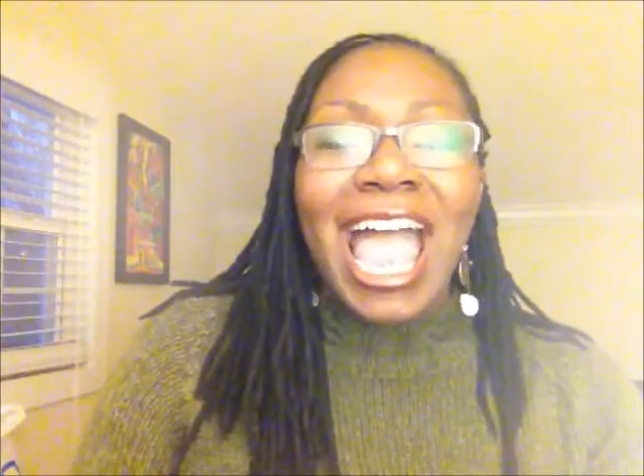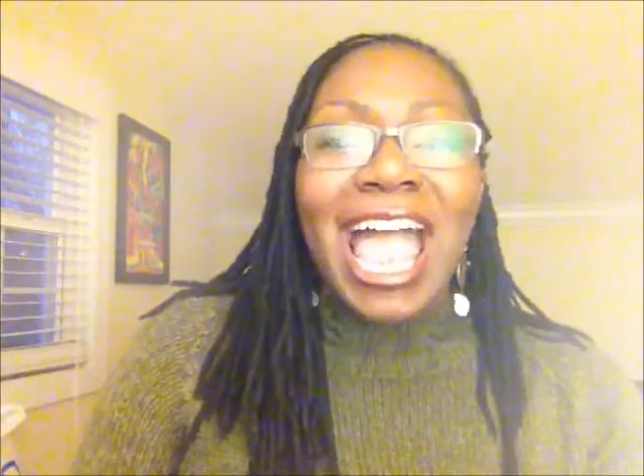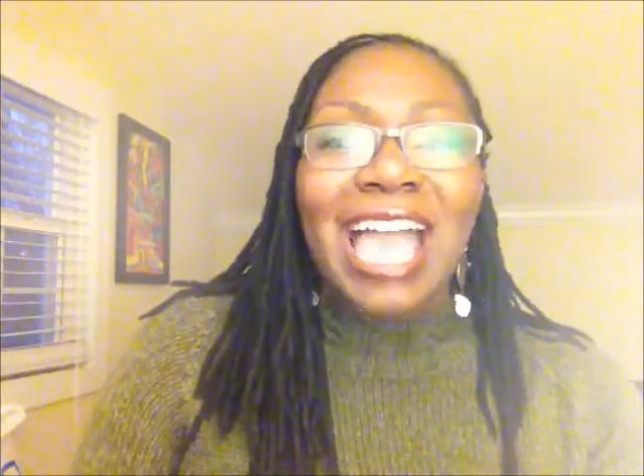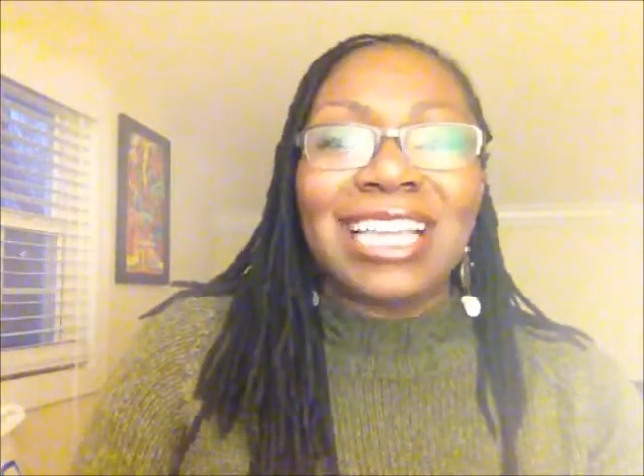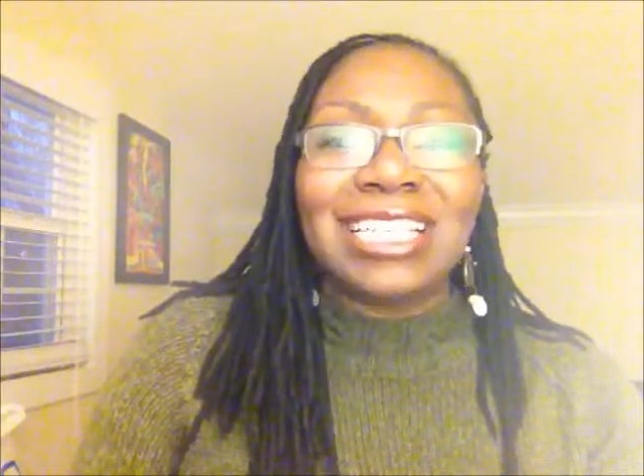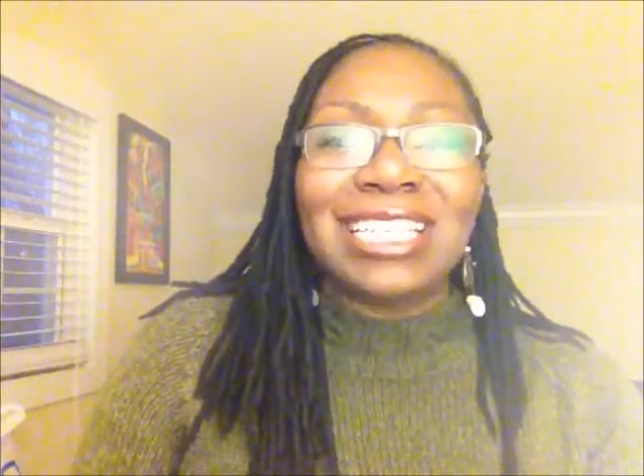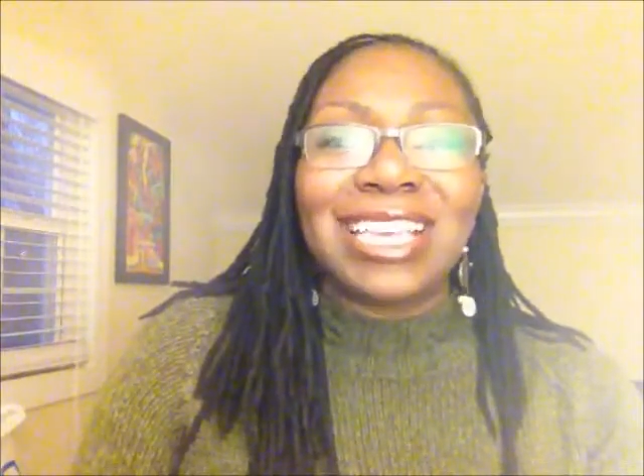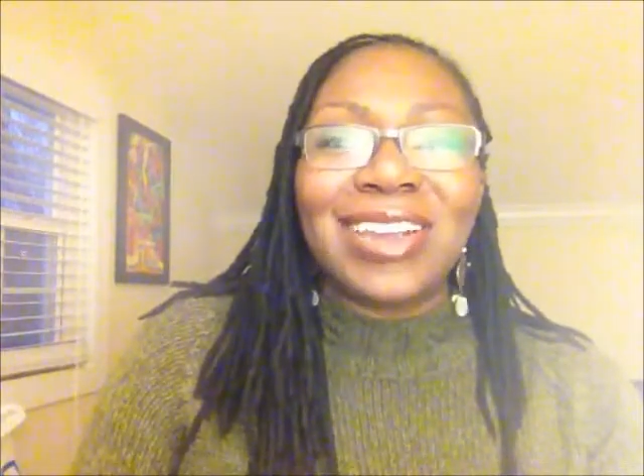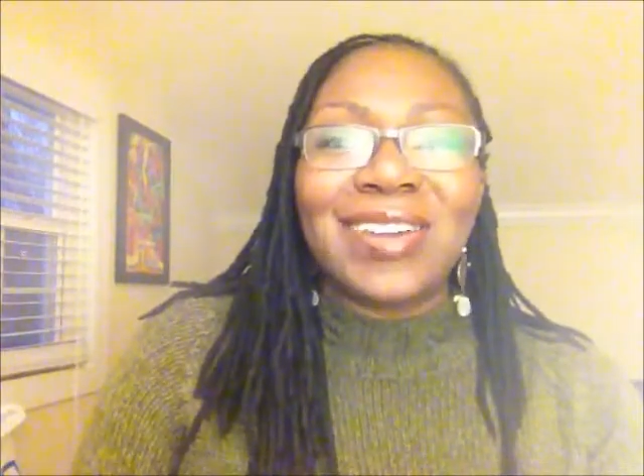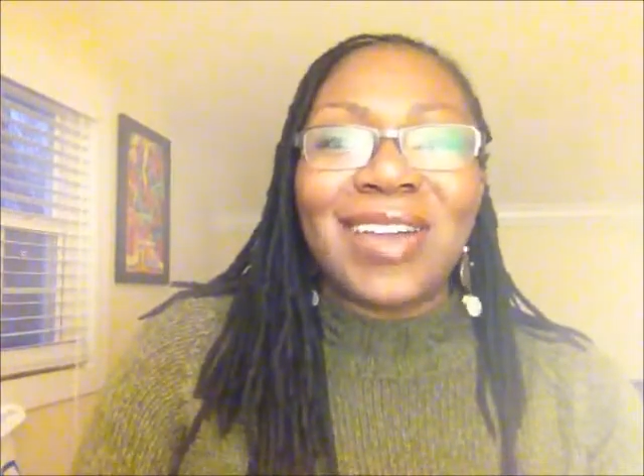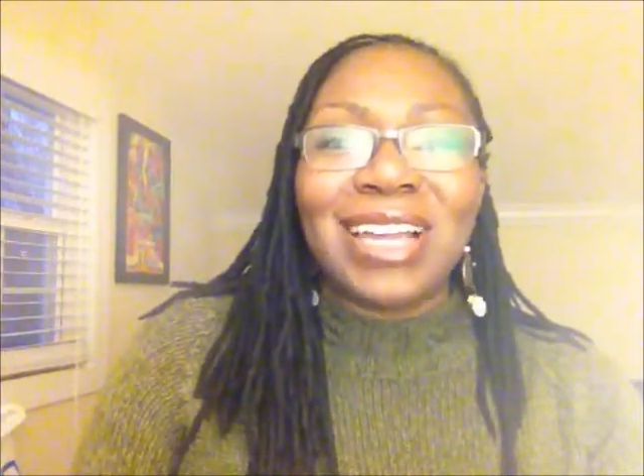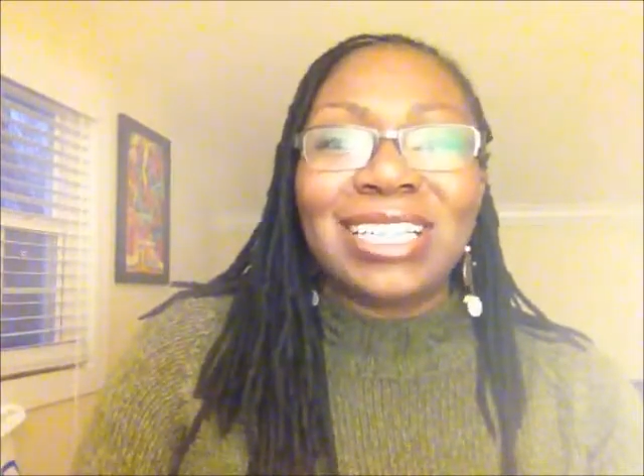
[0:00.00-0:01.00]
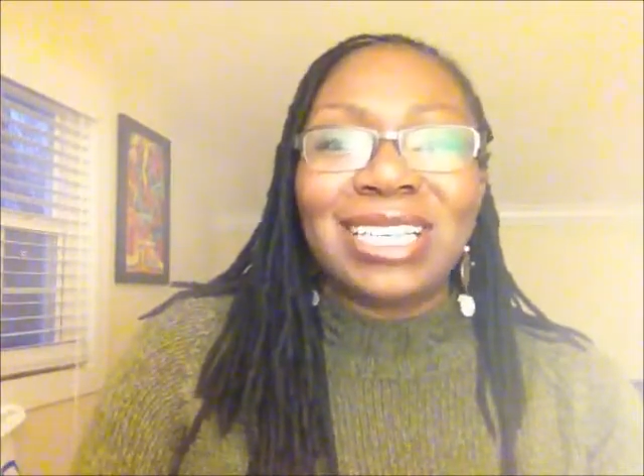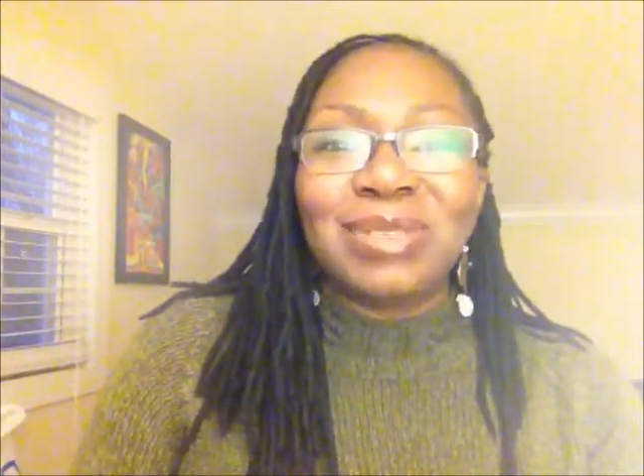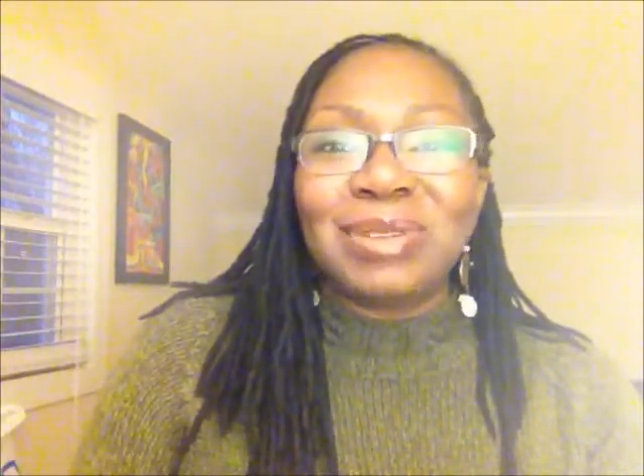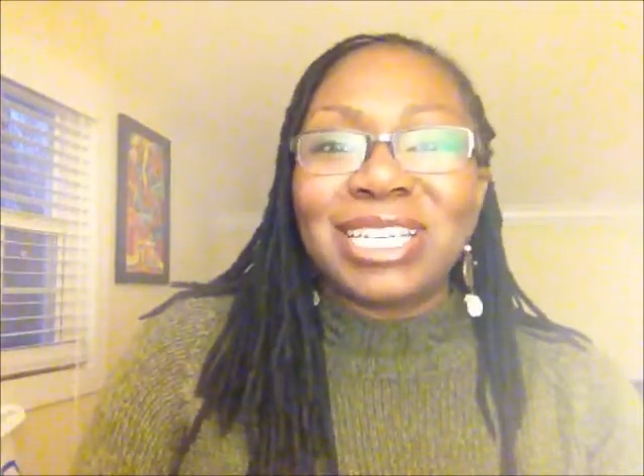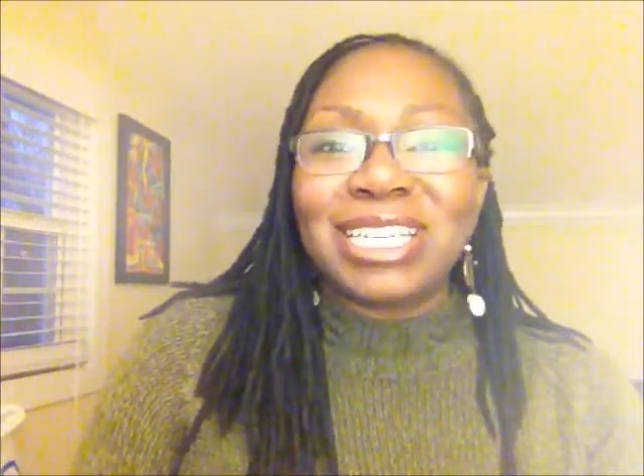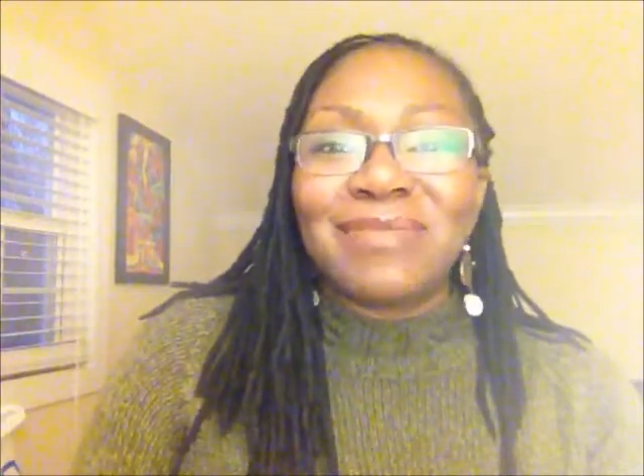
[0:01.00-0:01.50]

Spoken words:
And so I just wanted